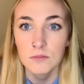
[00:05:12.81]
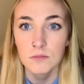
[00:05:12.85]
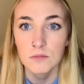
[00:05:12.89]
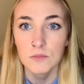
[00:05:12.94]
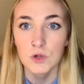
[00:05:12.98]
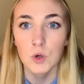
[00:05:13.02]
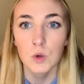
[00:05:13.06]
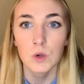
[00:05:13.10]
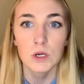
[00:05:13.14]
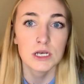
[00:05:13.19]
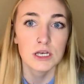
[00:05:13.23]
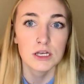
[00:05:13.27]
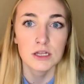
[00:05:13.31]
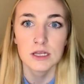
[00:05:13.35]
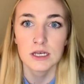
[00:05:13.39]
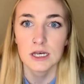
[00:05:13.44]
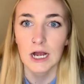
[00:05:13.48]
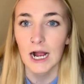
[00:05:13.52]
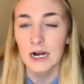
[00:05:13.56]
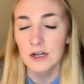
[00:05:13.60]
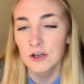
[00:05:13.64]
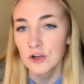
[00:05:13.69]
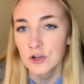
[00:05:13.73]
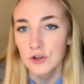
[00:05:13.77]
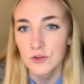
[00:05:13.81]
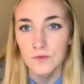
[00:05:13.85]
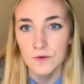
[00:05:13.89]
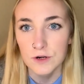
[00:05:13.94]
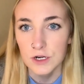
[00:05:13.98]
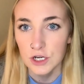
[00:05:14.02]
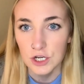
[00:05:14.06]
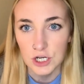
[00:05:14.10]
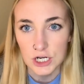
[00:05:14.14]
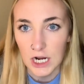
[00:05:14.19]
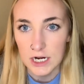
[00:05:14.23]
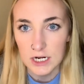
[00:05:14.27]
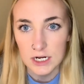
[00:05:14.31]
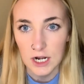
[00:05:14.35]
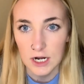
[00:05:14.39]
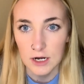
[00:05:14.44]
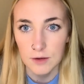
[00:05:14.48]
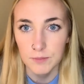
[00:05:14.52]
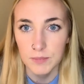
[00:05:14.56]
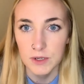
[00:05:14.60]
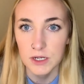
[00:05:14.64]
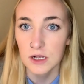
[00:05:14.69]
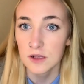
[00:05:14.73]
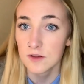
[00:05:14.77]
going to the doctors for a checkup
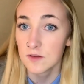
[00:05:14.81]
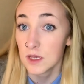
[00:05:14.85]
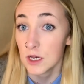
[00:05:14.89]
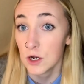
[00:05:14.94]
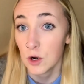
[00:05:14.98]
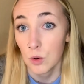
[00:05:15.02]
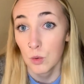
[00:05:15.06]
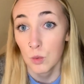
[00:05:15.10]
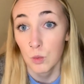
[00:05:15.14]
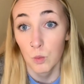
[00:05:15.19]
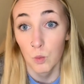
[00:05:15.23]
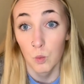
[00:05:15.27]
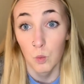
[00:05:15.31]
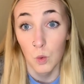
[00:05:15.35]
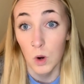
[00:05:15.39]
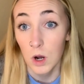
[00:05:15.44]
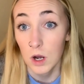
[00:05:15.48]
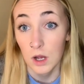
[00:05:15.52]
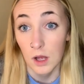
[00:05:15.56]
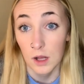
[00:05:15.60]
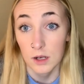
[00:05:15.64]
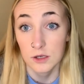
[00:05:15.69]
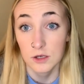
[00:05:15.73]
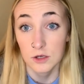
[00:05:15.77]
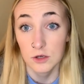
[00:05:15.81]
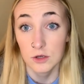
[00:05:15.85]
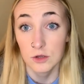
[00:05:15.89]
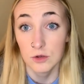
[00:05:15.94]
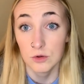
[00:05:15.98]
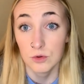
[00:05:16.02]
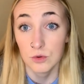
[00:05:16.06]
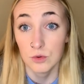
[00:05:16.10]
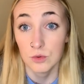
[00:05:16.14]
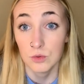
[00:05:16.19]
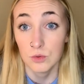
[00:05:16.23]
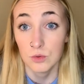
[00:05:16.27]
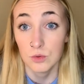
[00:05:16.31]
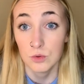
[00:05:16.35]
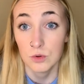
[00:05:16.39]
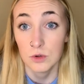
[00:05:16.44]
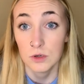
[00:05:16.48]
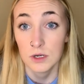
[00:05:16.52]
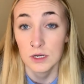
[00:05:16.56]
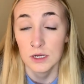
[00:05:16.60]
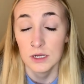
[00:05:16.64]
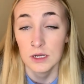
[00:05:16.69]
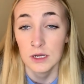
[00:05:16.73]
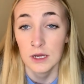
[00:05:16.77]
because they don't want to
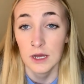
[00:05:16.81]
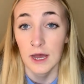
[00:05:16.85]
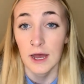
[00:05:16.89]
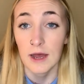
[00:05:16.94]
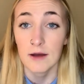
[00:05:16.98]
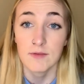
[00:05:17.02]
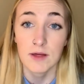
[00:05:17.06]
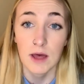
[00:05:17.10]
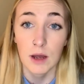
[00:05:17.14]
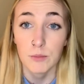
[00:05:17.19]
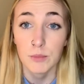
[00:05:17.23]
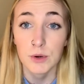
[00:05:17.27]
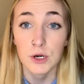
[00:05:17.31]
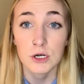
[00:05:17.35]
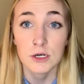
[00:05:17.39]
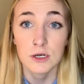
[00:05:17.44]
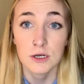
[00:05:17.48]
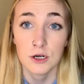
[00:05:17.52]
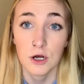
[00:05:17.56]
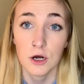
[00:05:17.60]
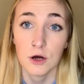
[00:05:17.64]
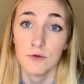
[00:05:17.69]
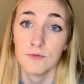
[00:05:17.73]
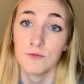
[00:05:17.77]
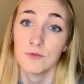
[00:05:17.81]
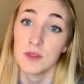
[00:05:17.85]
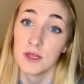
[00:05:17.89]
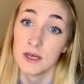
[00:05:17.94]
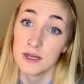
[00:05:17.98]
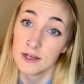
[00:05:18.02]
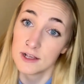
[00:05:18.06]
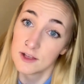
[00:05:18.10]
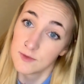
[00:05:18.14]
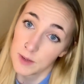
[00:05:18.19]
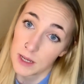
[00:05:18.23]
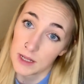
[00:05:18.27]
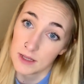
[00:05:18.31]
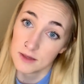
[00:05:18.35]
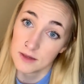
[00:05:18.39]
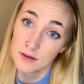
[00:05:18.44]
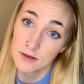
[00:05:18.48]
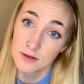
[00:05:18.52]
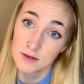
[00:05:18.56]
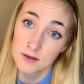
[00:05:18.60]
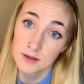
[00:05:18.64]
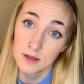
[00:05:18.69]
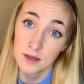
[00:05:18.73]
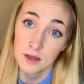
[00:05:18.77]
have that burden of the expense.